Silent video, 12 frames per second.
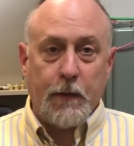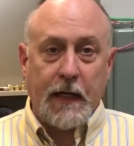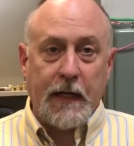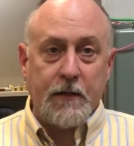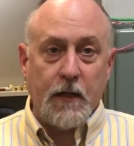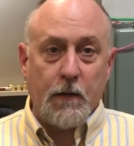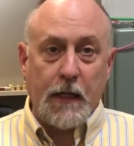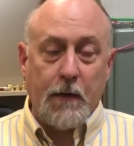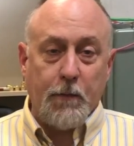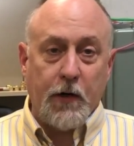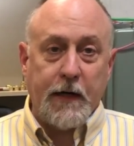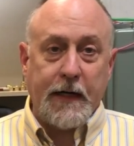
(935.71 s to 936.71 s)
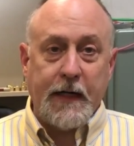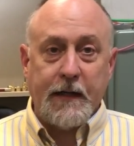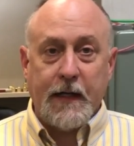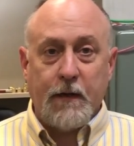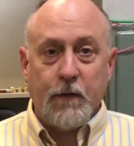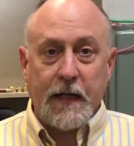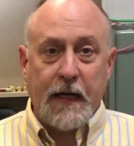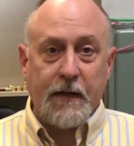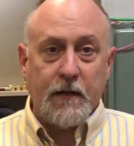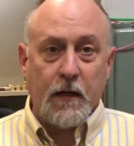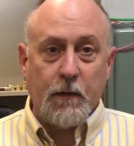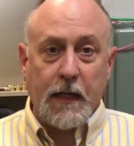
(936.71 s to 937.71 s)
We got done without burning anything. We got
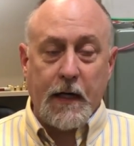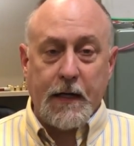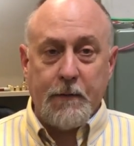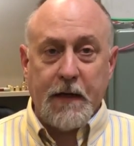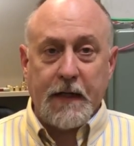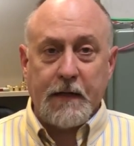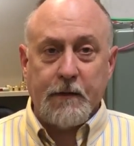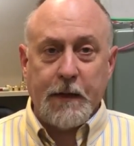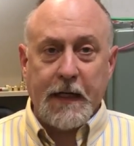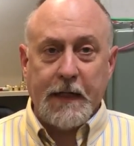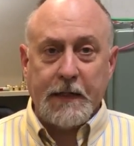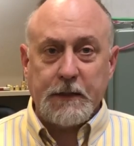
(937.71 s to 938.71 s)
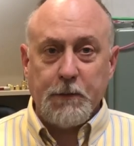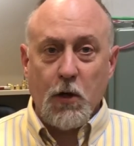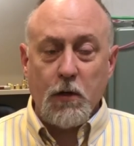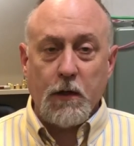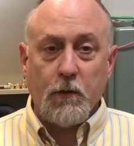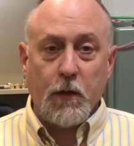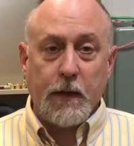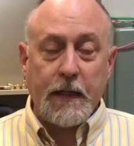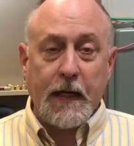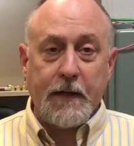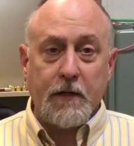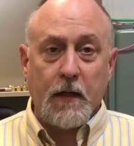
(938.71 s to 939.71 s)
done without any make, making any smoke, and we really
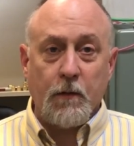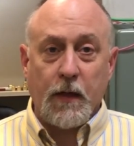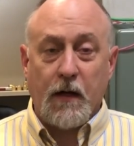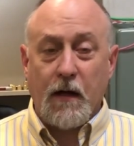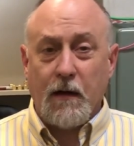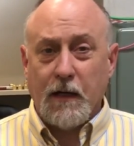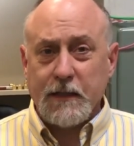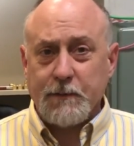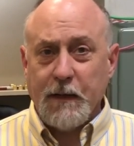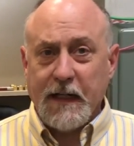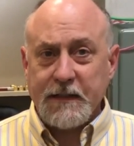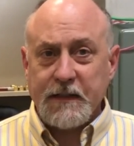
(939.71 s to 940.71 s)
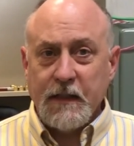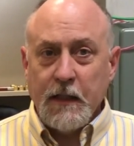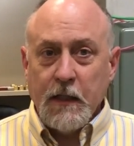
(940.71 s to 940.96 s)
got done with a lot less mess.